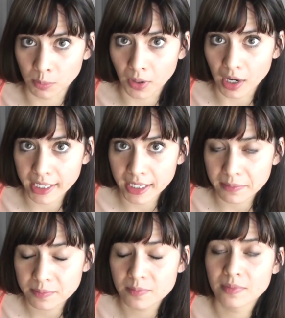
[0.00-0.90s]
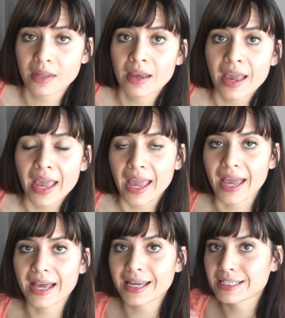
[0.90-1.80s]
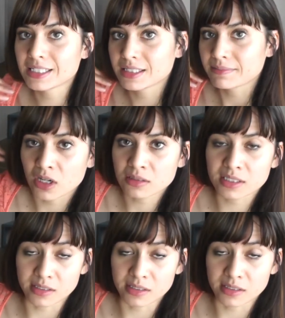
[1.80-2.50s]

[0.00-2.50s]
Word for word: body. And there's,